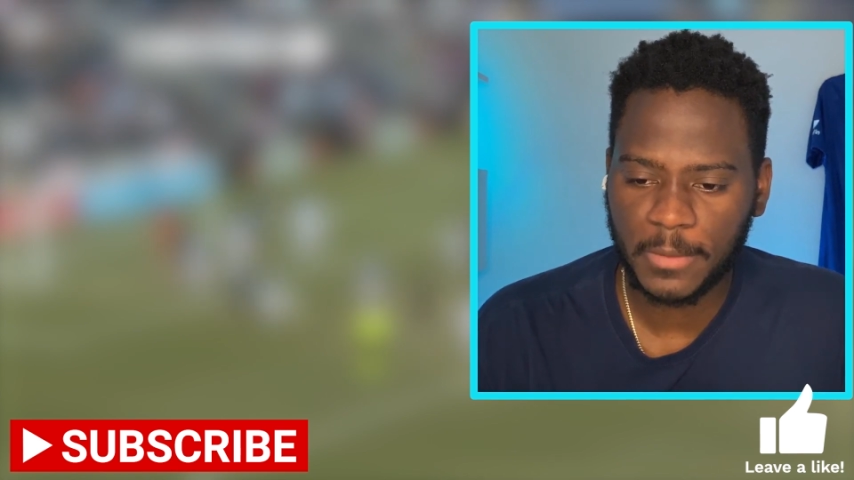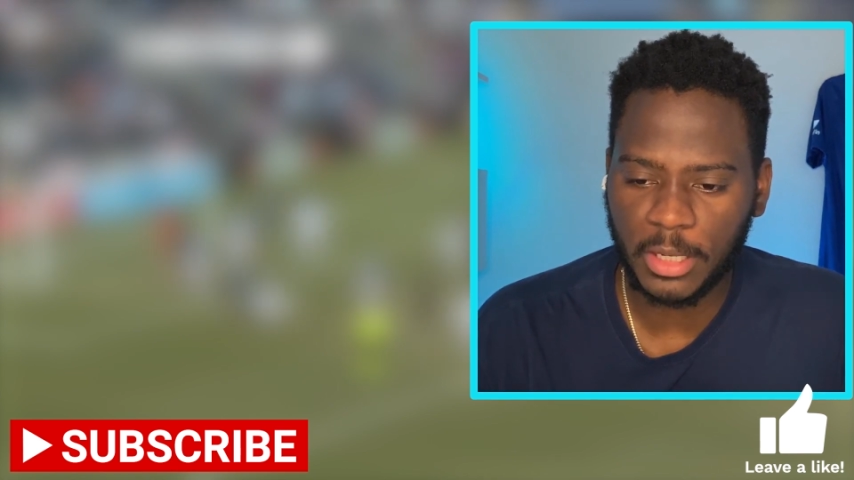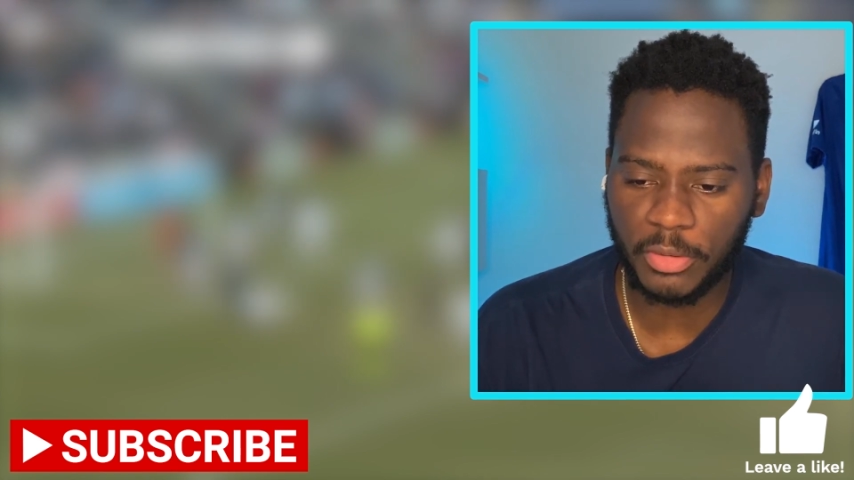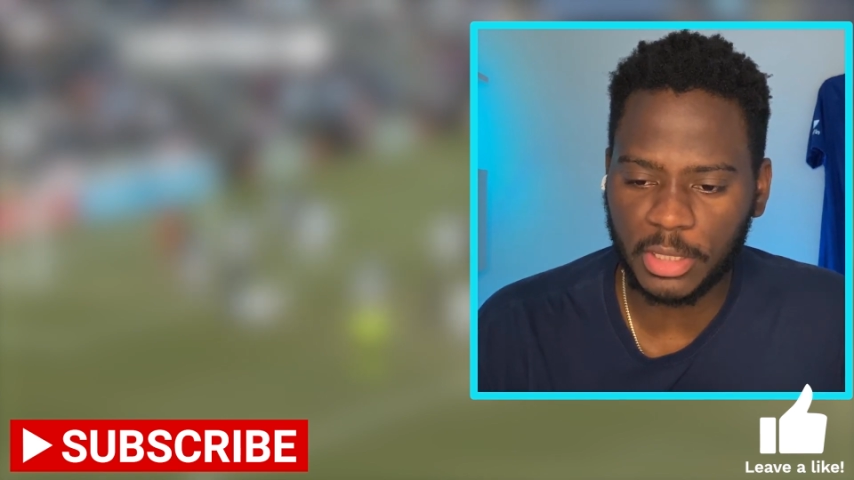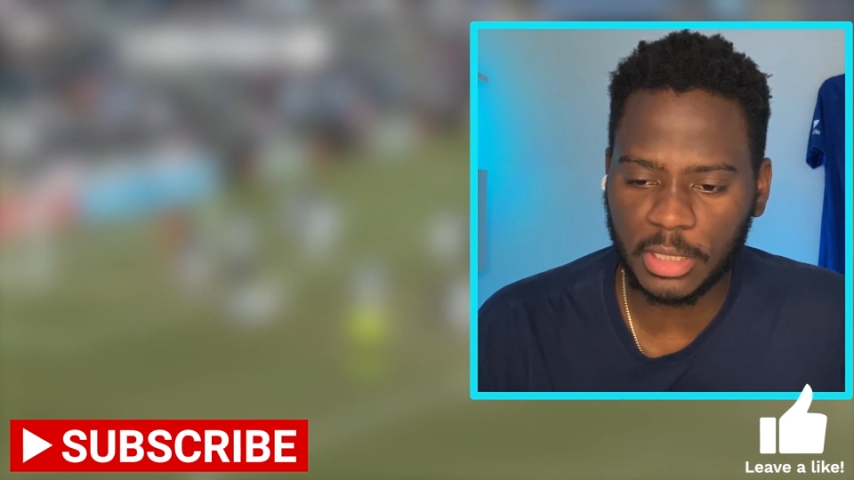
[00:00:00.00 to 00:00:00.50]

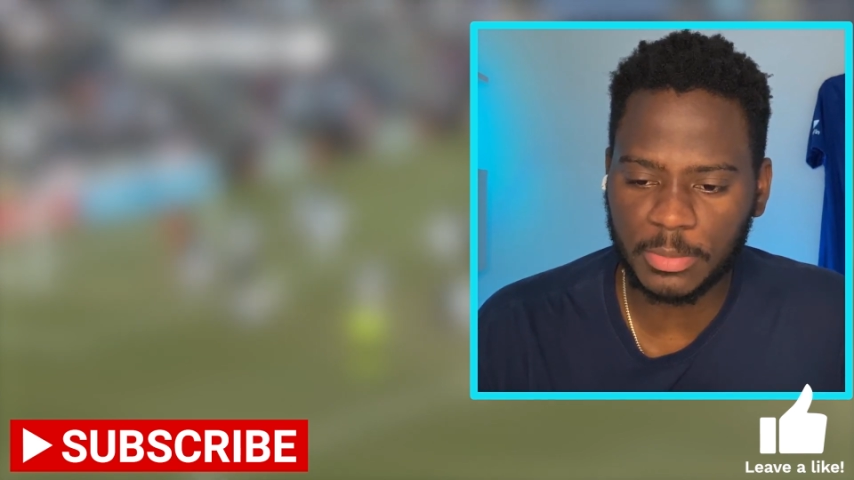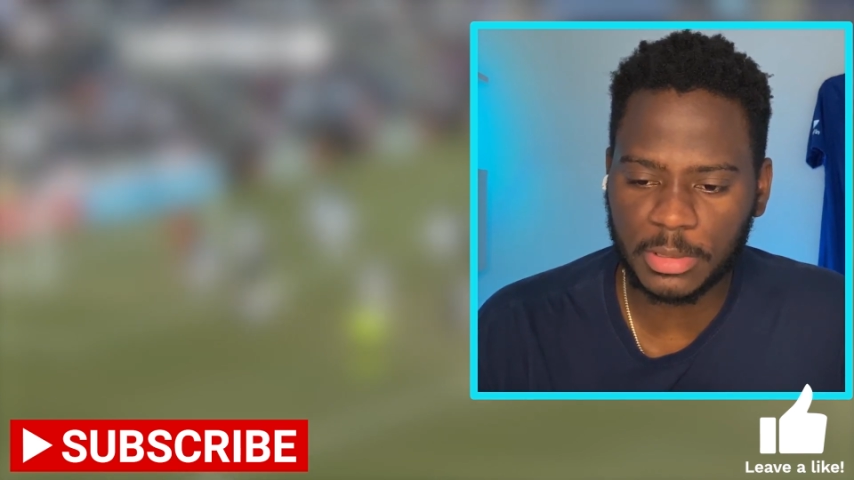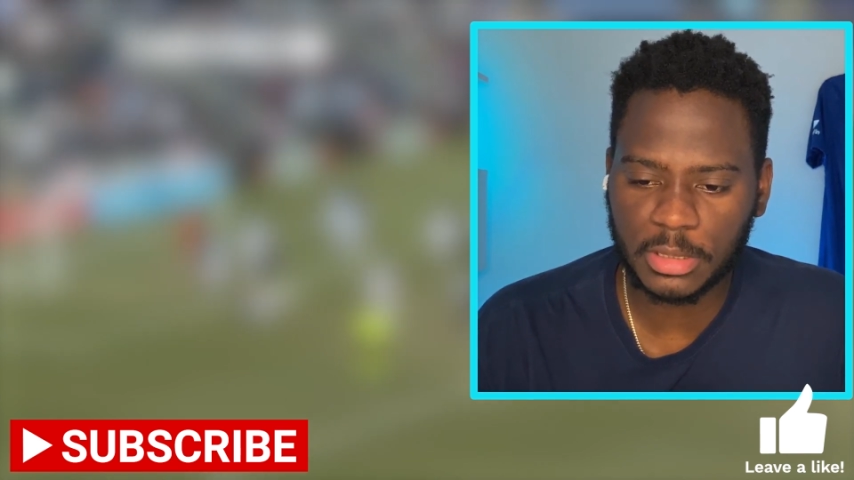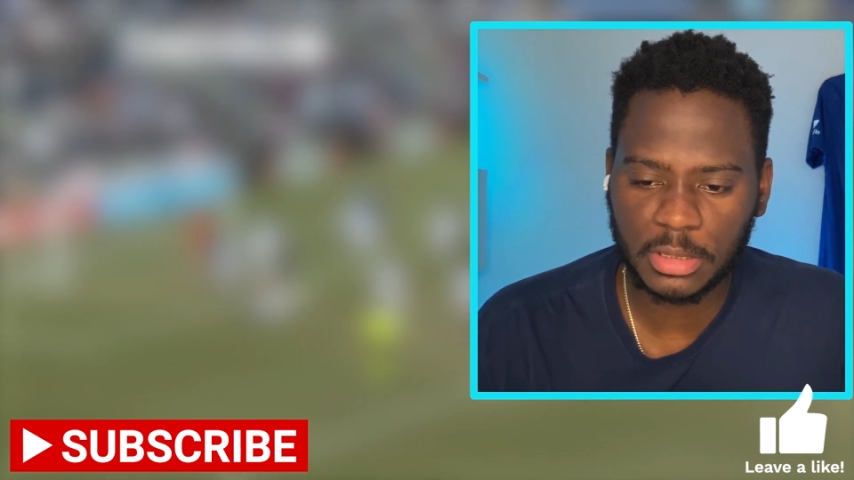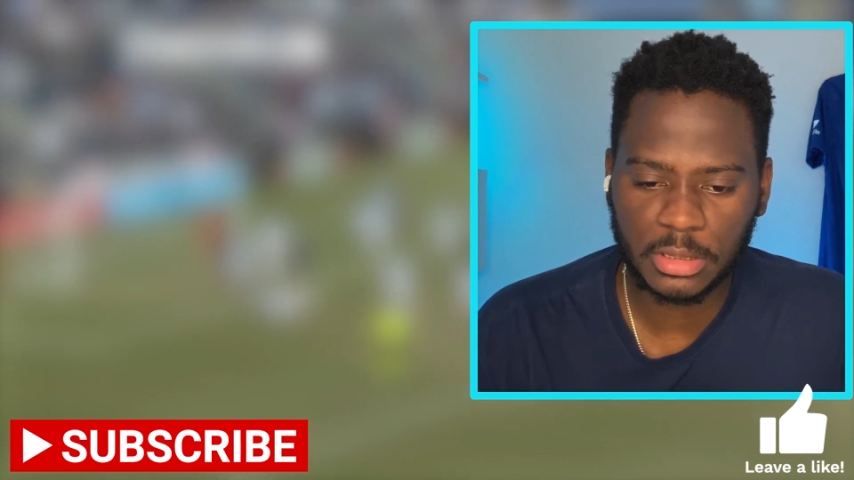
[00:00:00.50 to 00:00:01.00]
Here he
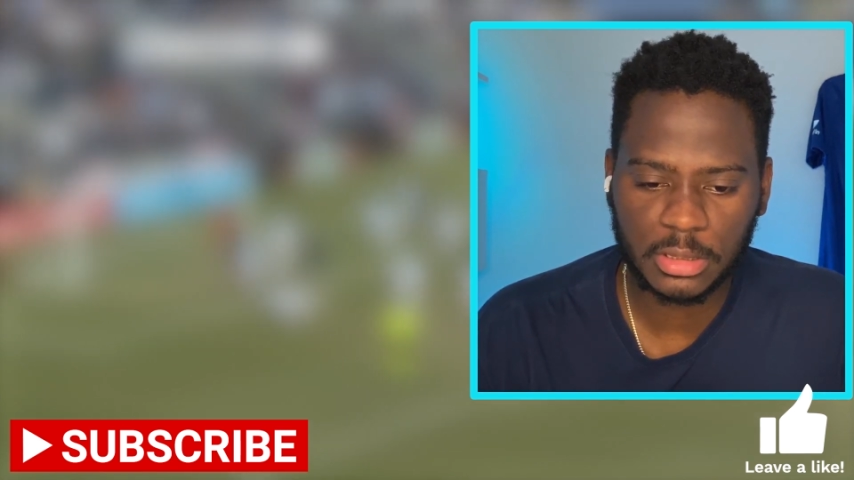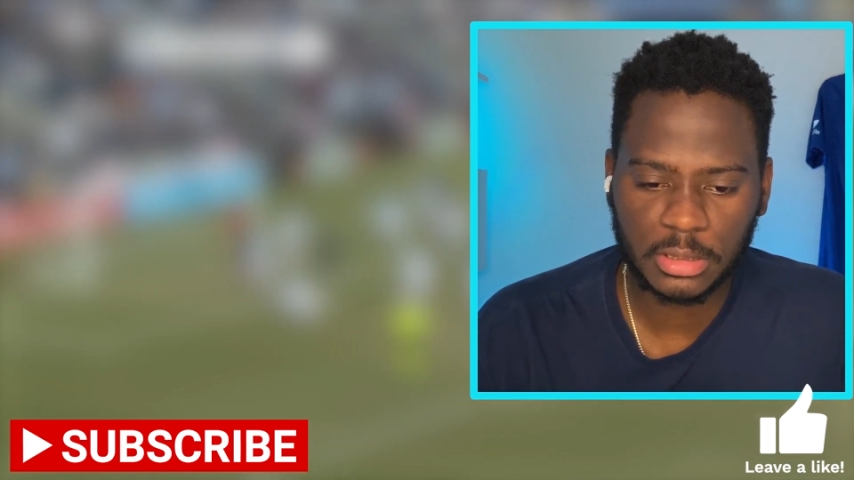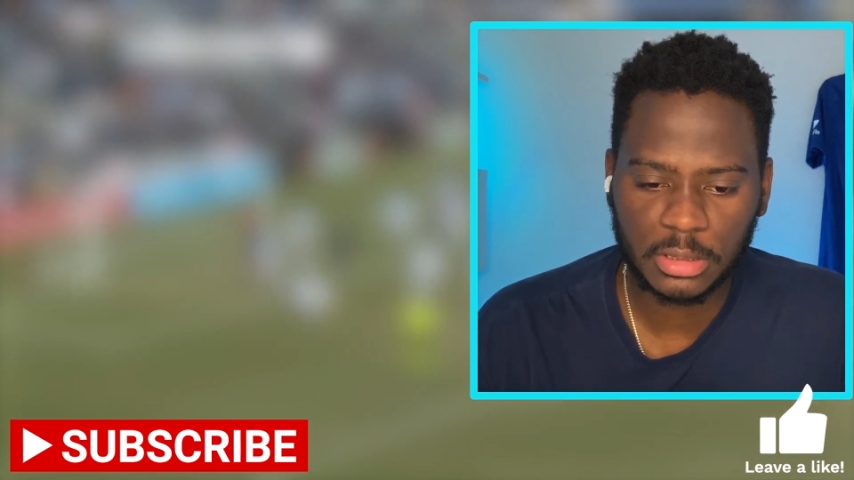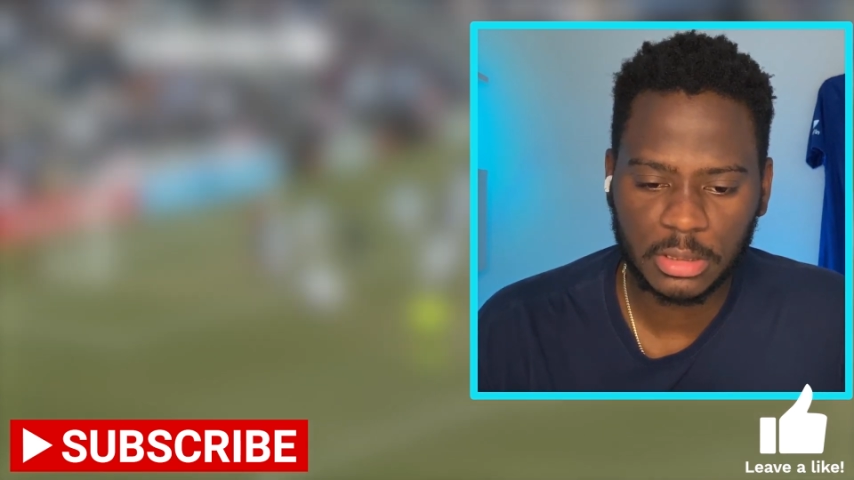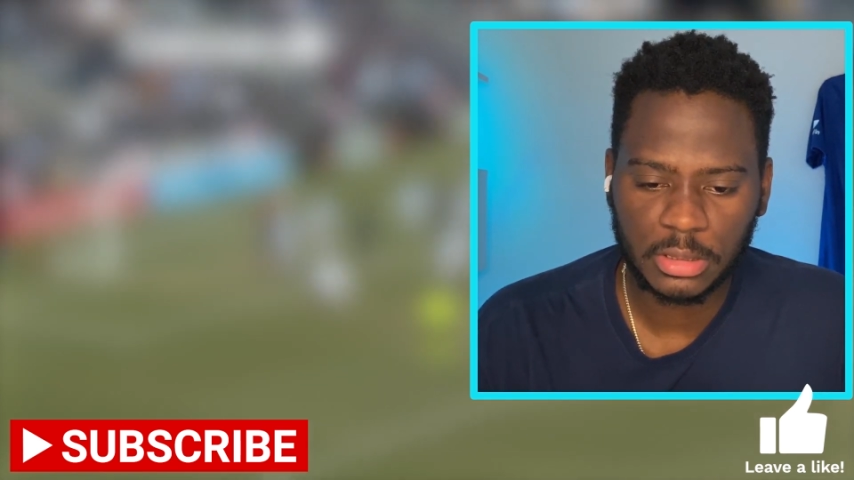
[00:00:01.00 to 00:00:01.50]
comes.
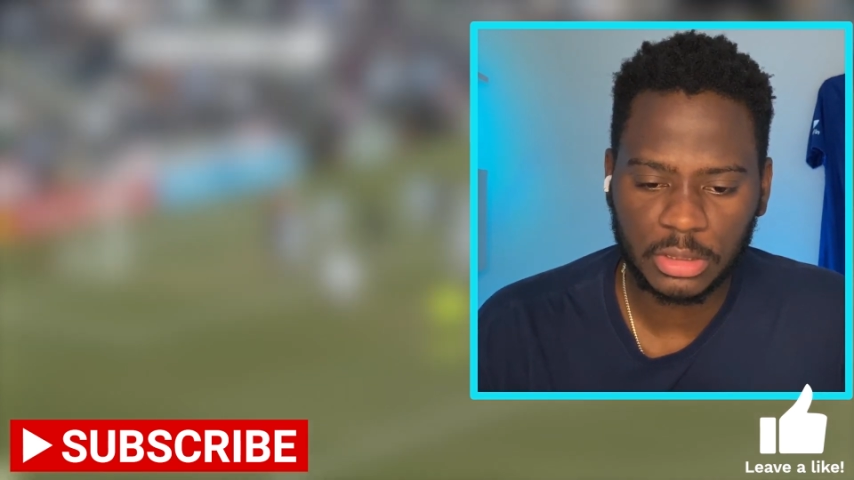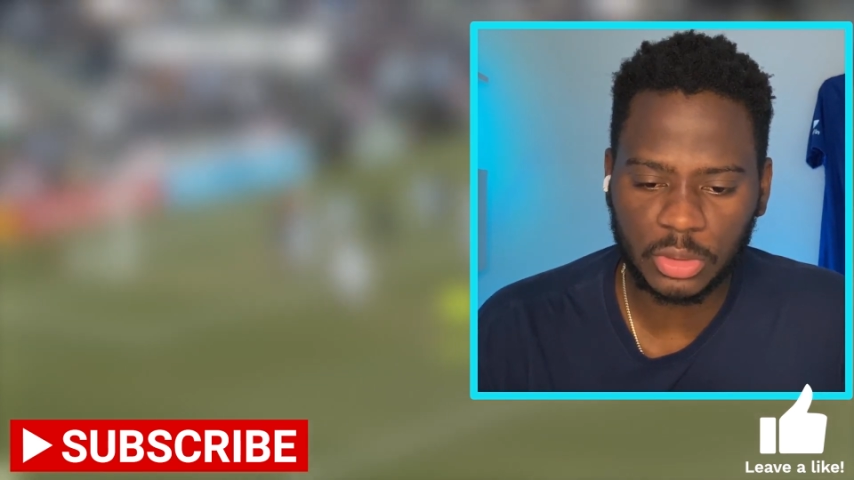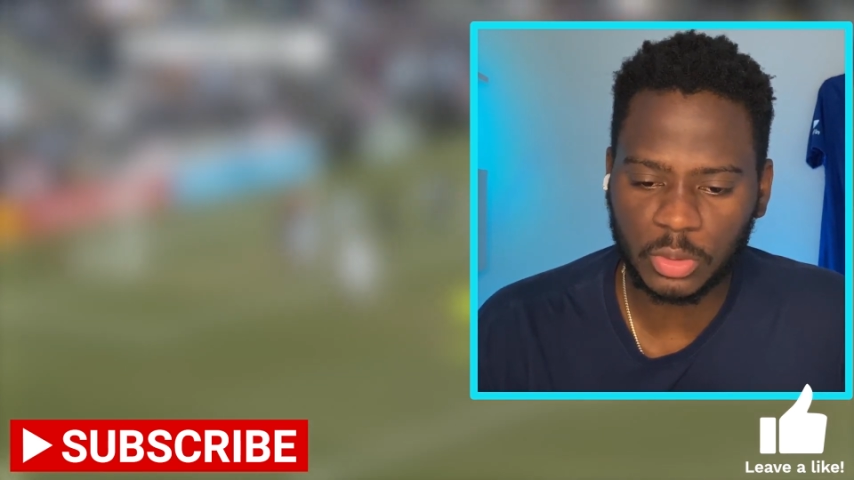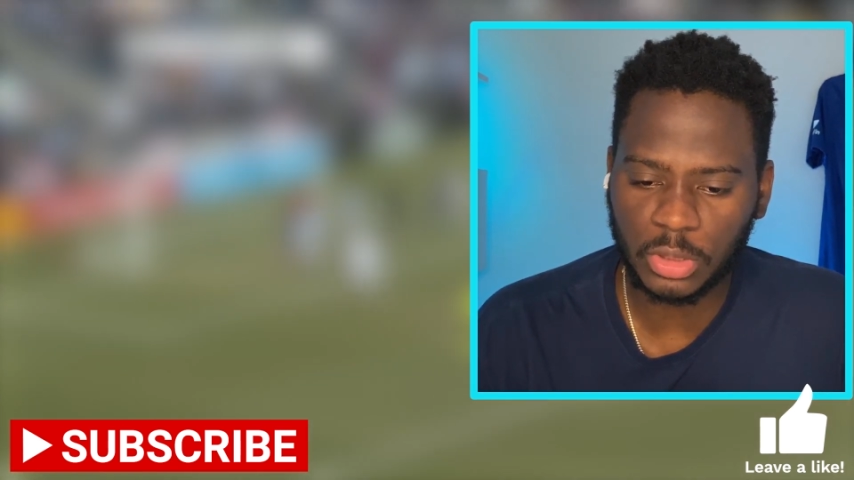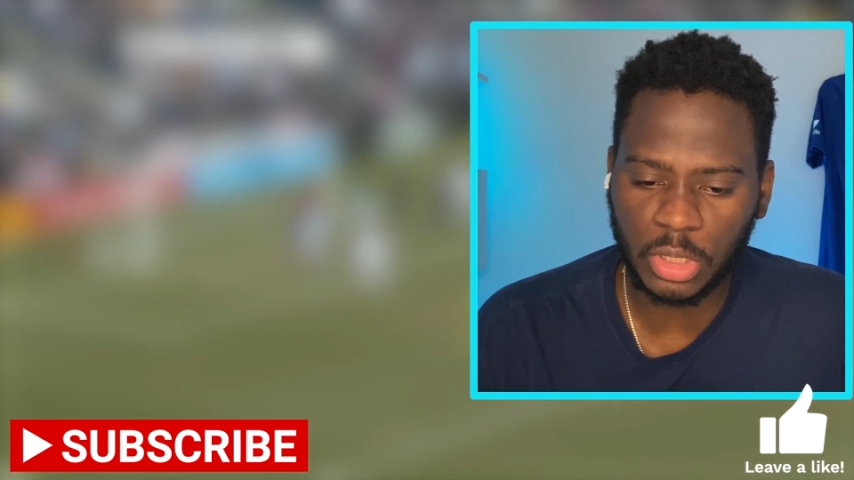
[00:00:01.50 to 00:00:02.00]
Too